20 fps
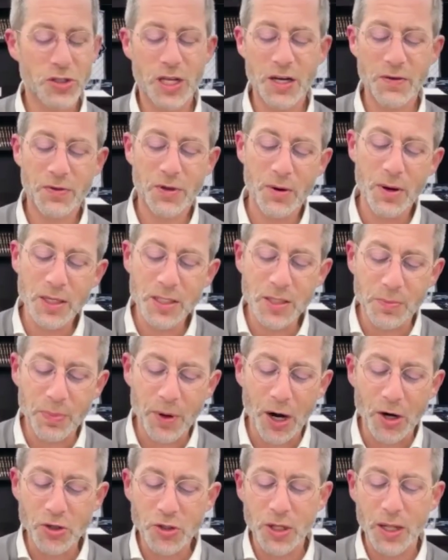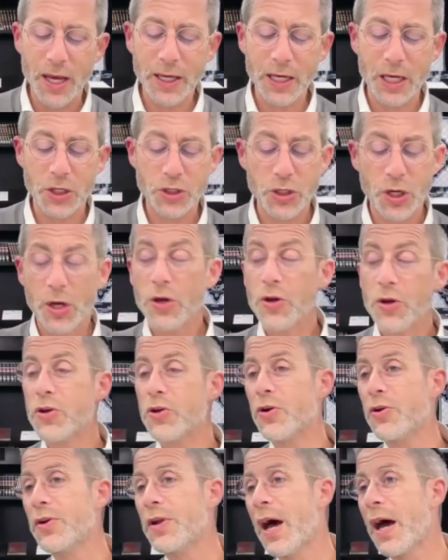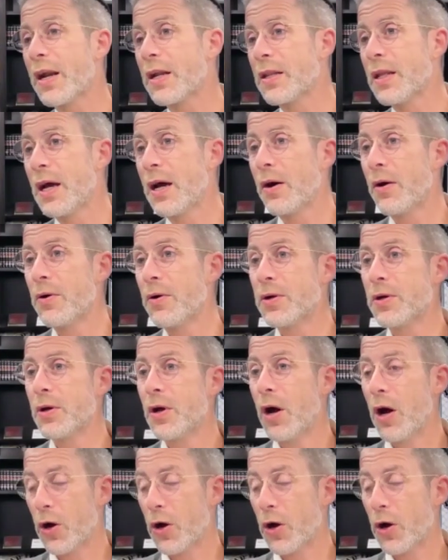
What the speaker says: That if there is a partial hekesh, you're not allowed,